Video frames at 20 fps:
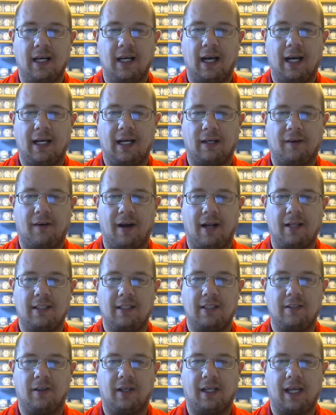Uh, granted,
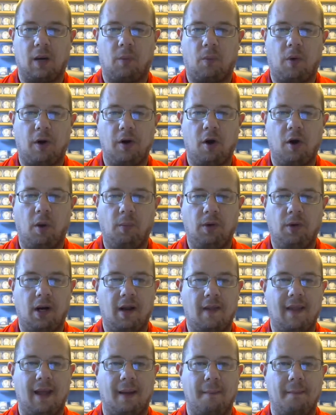he's only got one home run
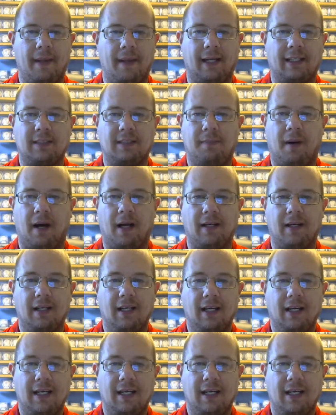in that mix, but